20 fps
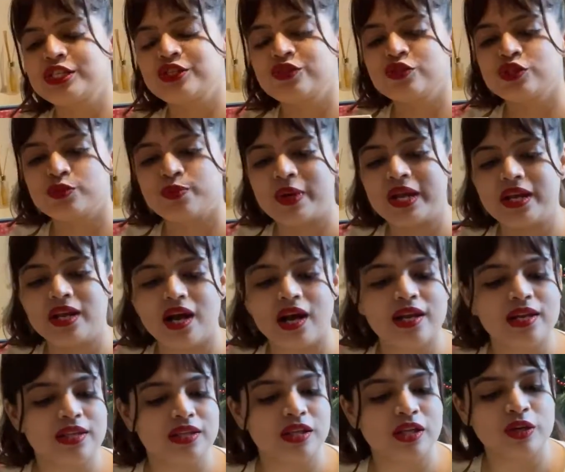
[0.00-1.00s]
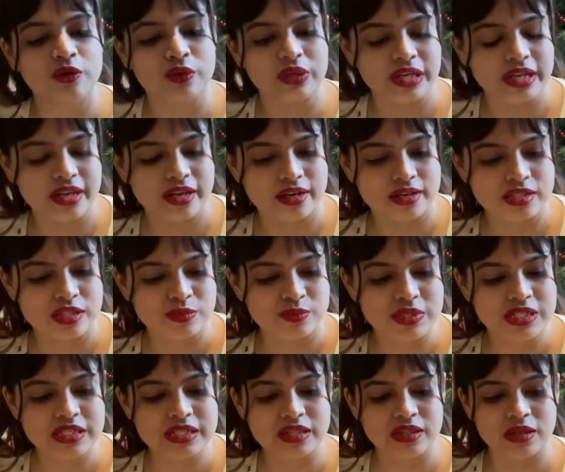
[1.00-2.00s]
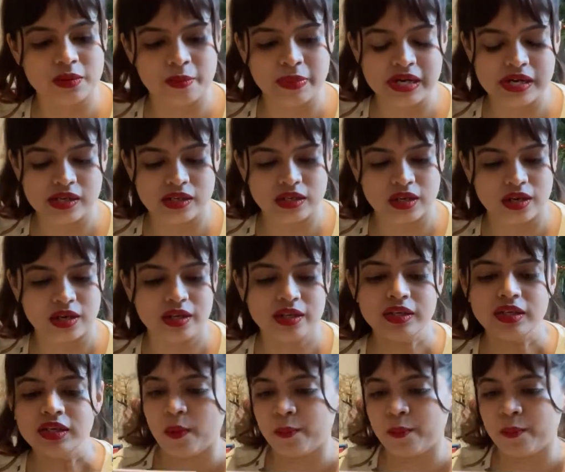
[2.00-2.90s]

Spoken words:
to spend another lonely Christmas in the bell tower,